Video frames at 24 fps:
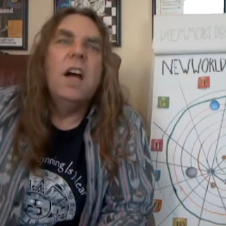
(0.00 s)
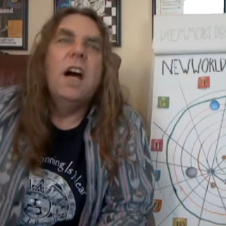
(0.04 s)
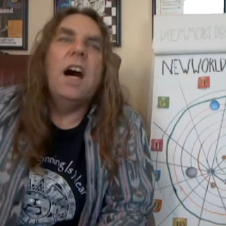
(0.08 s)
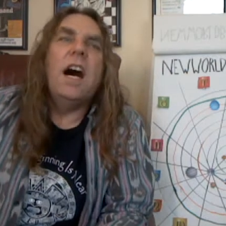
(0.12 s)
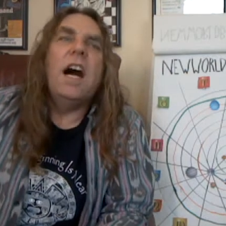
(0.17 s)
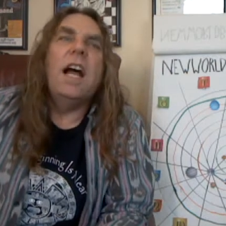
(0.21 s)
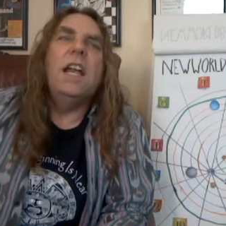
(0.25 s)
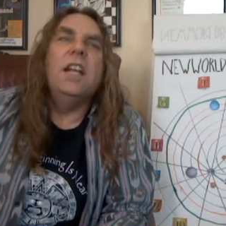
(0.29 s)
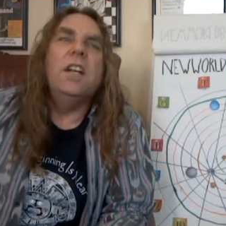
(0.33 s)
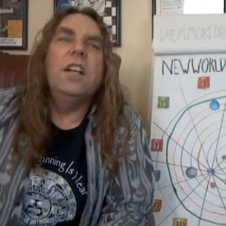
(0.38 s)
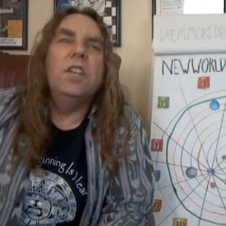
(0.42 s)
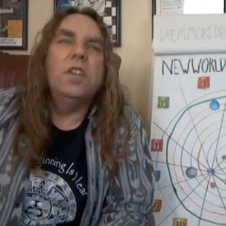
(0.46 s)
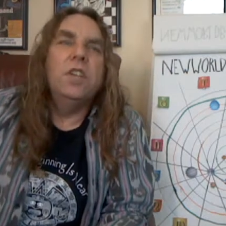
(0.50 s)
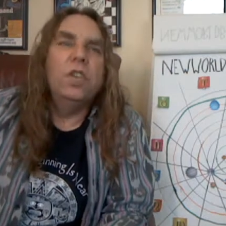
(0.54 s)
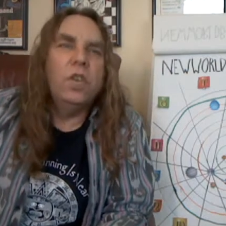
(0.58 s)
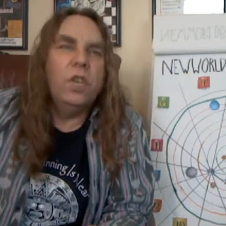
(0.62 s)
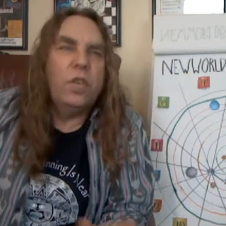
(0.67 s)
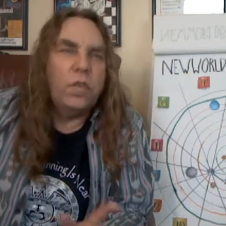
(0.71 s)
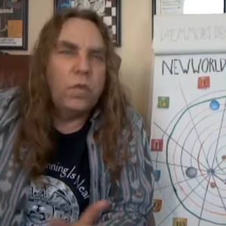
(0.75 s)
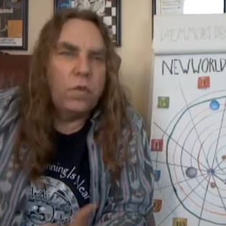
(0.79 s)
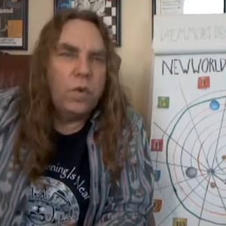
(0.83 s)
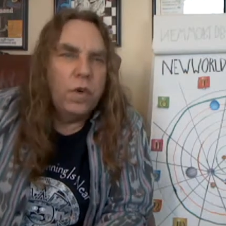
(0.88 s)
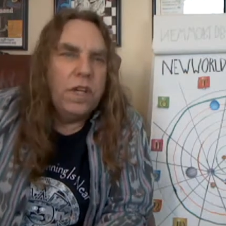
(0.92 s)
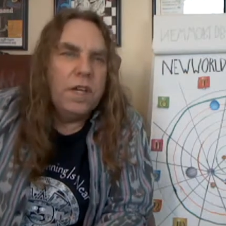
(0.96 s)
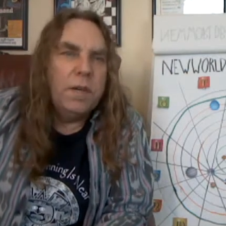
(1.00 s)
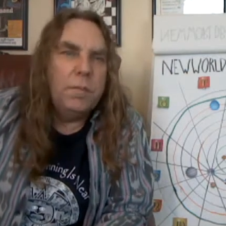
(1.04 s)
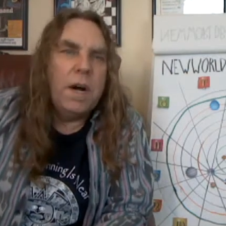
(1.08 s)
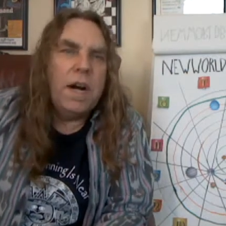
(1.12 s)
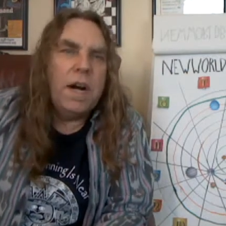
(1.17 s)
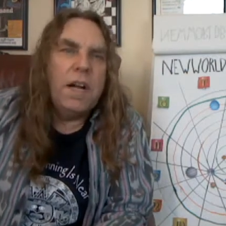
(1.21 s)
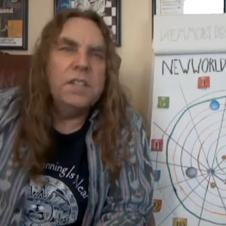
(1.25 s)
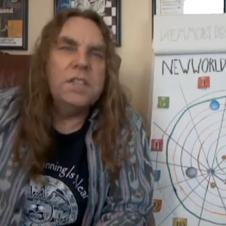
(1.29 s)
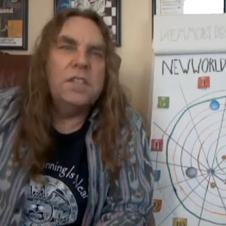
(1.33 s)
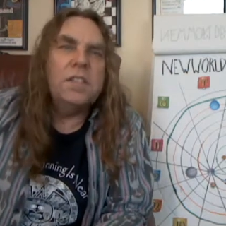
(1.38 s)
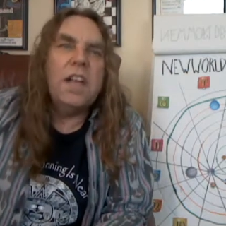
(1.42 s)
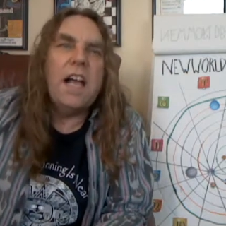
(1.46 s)
I include 3
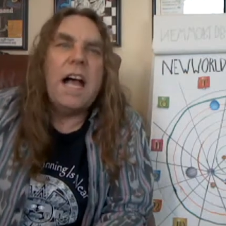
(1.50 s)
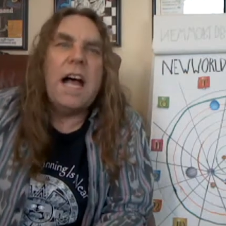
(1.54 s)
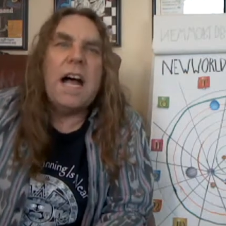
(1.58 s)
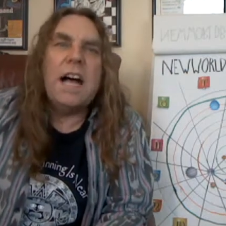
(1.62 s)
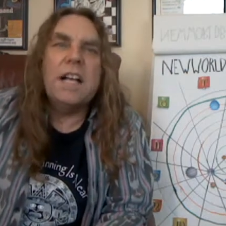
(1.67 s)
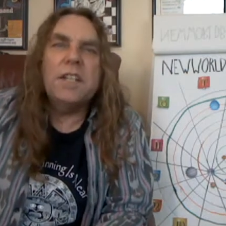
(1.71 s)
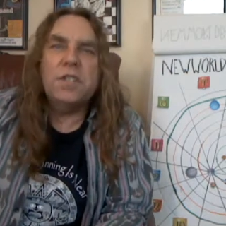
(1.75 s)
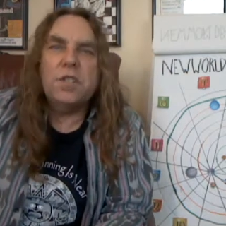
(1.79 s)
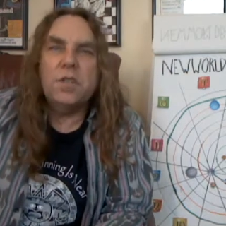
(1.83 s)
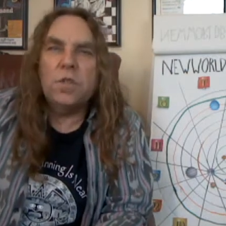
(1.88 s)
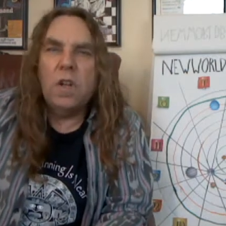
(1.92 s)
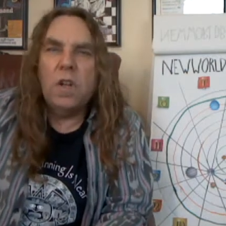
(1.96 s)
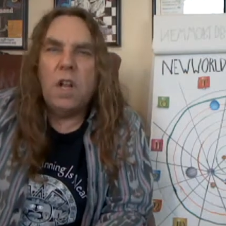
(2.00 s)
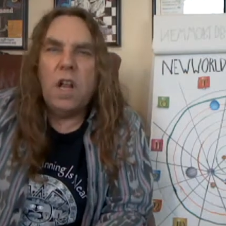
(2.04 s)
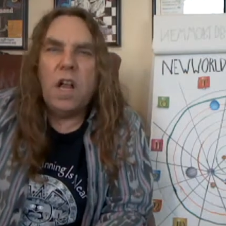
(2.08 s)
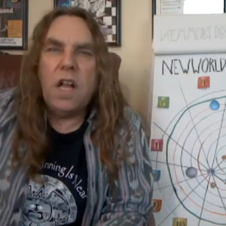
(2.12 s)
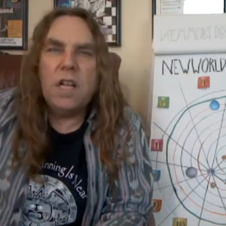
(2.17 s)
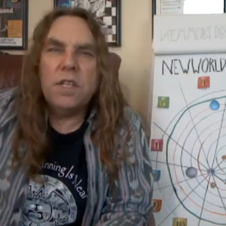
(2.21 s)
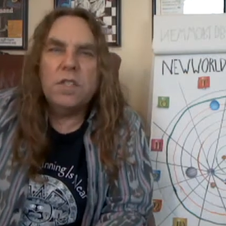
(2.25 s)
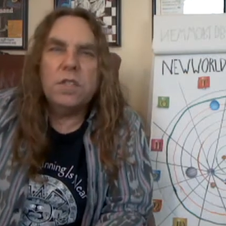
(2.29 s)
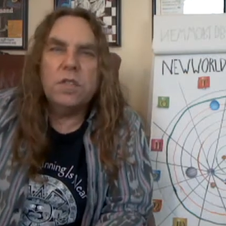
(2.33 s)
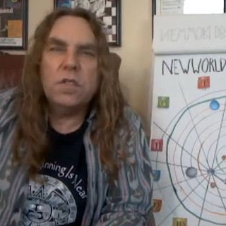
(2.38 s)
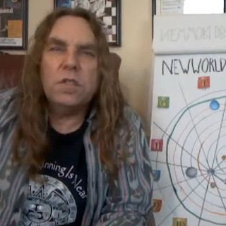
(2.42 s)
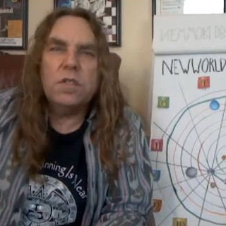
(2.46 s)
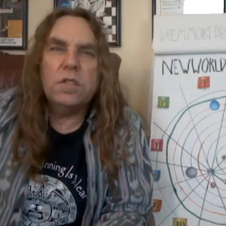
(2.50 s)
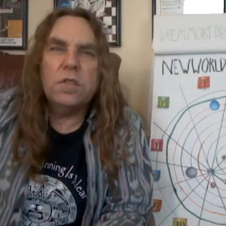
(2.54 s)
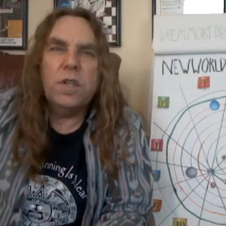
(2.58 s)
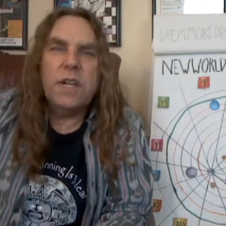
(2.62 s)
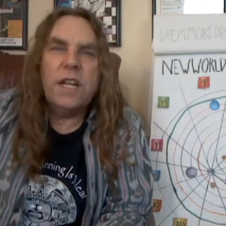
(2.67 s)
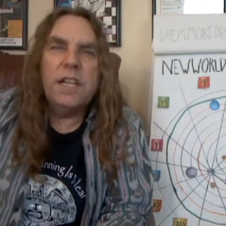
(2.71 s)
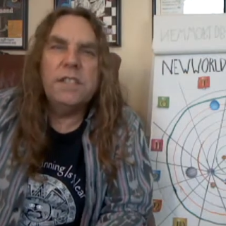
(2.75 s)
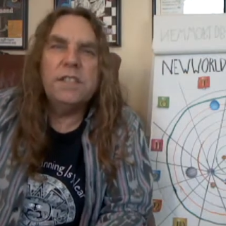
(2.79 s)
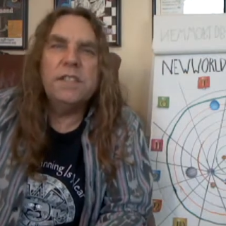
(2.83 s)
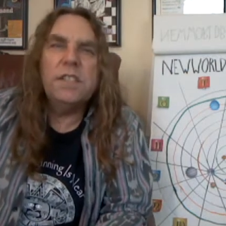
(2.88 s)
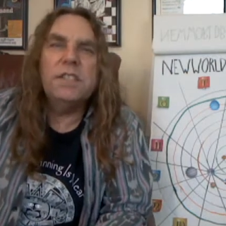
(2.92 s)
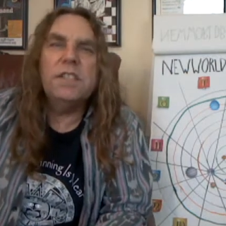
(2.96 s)
months of astrological
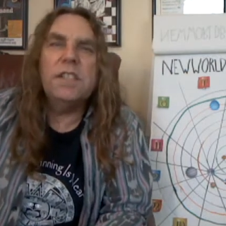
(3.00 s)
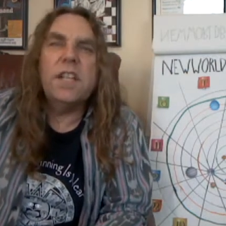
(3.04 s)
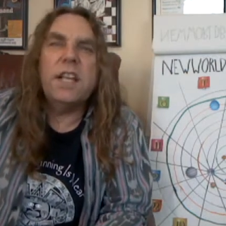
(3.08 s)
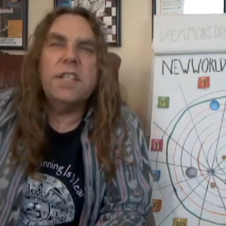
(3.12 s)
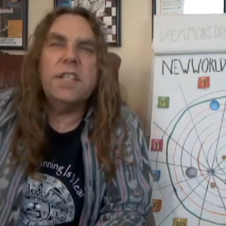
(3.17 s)
transits